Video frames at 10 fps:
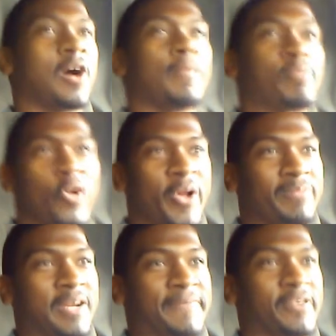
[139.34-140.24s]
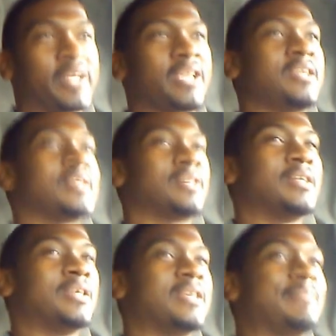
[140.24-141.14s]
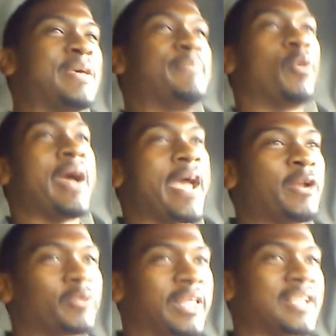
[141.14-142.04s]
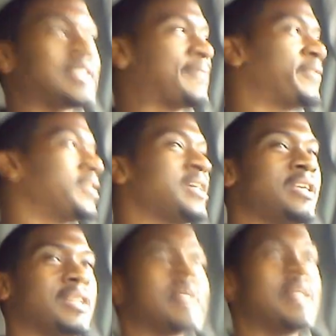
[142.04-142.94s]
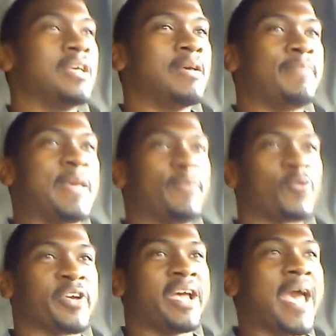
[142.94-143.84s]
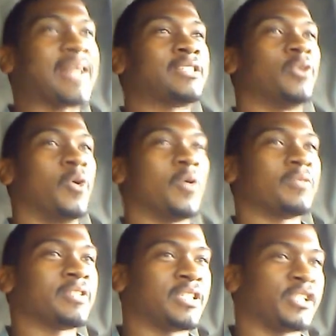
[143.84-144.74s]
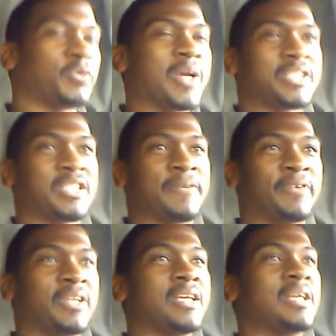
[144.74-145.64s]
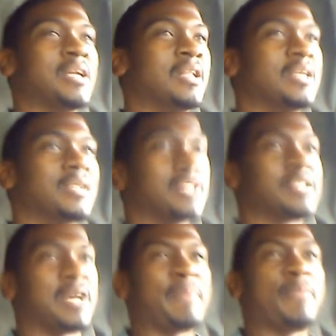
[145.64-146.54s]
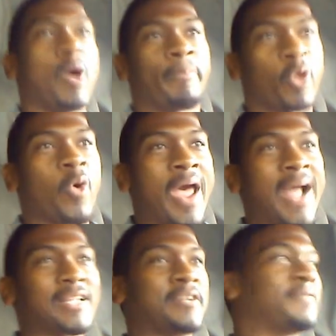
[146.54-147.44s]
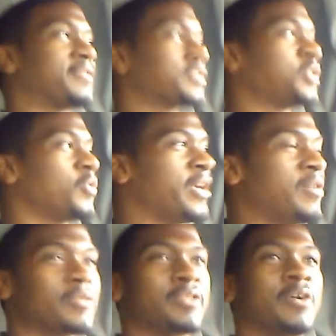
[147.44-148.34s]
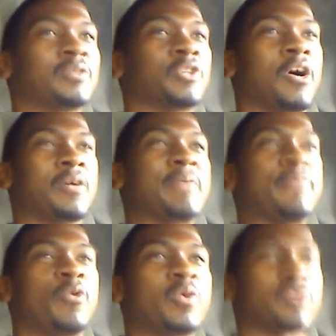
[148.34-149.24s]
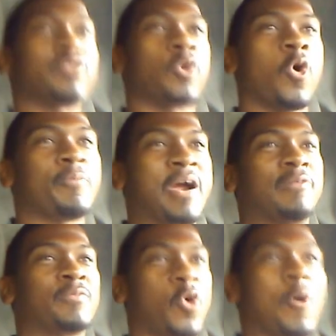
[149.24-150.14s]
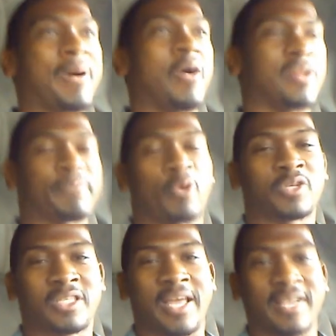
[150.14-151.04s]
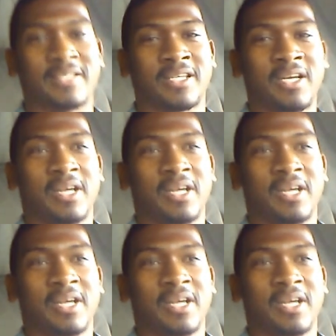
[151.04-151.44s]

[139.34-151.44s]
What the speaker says: are brought up differently, people handle things differently, people react to situations differently. Some people are proactive, so so people go about and approach things